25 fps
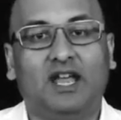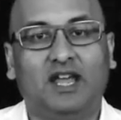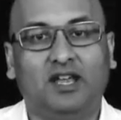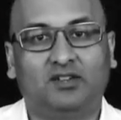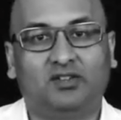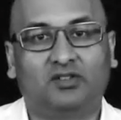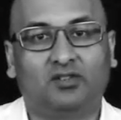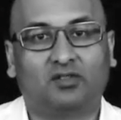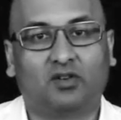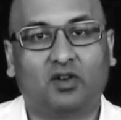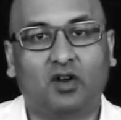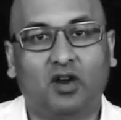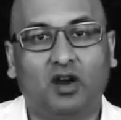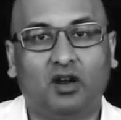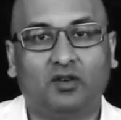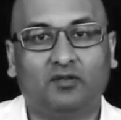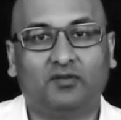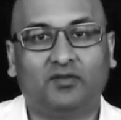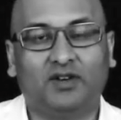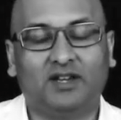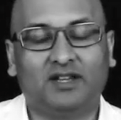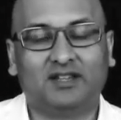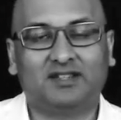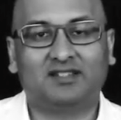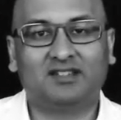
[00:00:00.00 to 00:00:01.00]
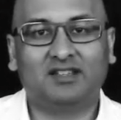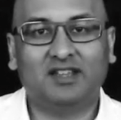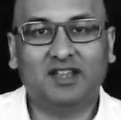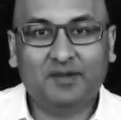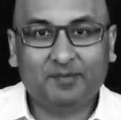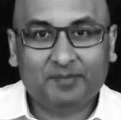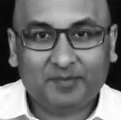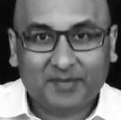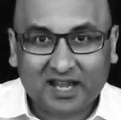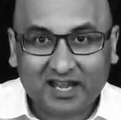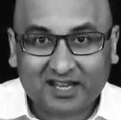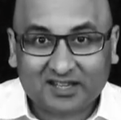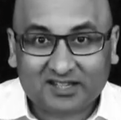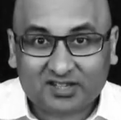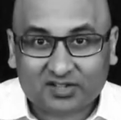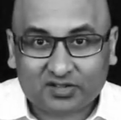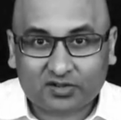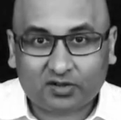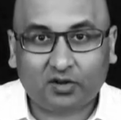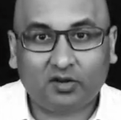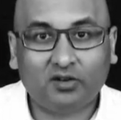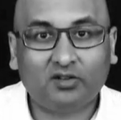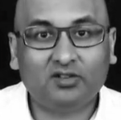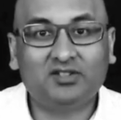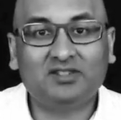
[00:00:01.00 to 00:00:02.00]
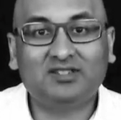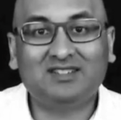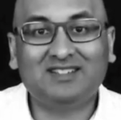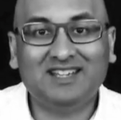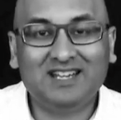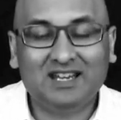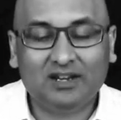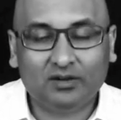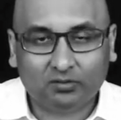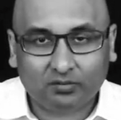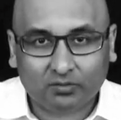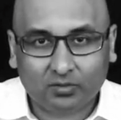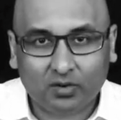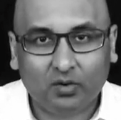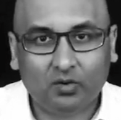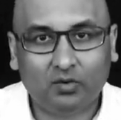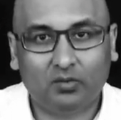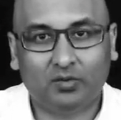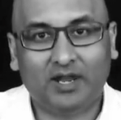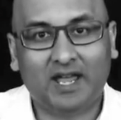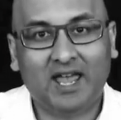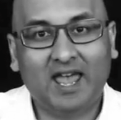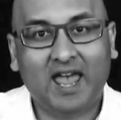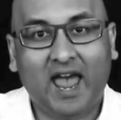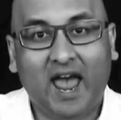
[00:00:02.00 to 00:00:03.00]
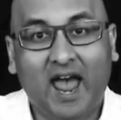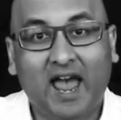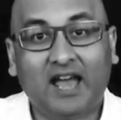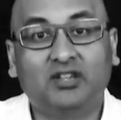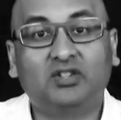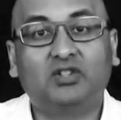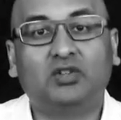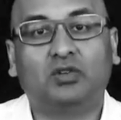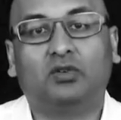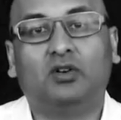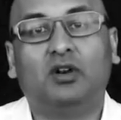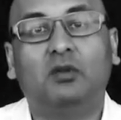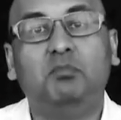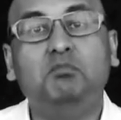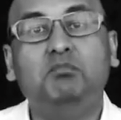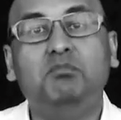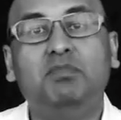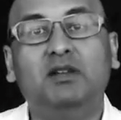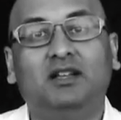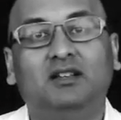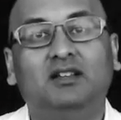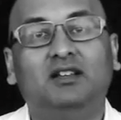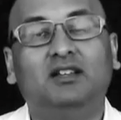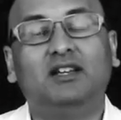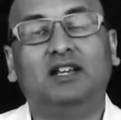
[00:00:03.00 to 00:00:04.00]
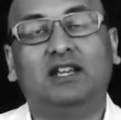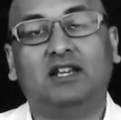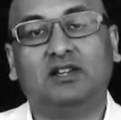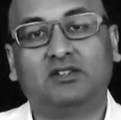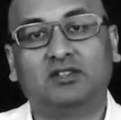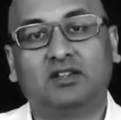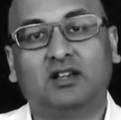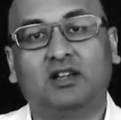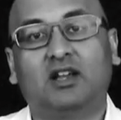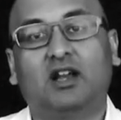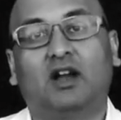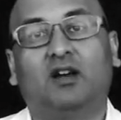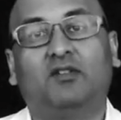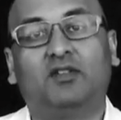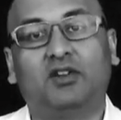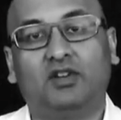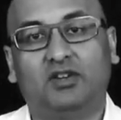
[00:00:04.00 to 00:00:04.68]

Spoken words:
at your confidence. It starts to erode at your ability to govern